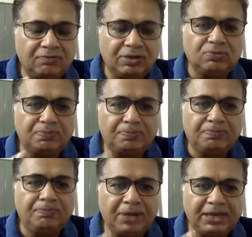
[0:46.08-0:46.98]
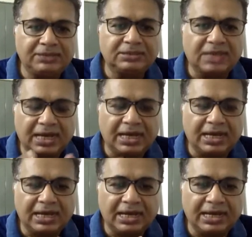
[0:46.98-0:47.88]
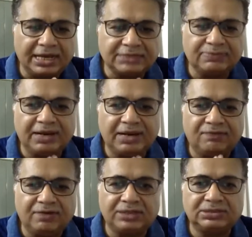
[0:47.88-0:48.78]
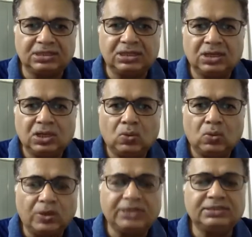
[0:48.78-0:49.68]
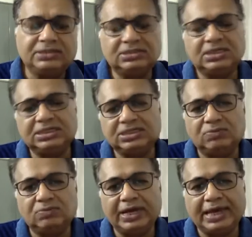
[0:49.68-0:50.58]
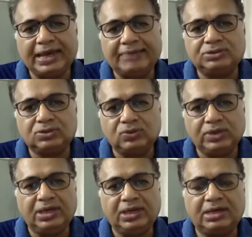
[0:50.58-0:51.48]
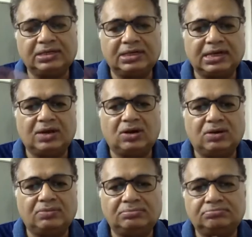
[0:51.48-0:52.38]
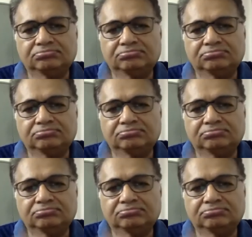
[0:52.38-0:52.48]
you please explain first what is this social media apps doing in the telecom?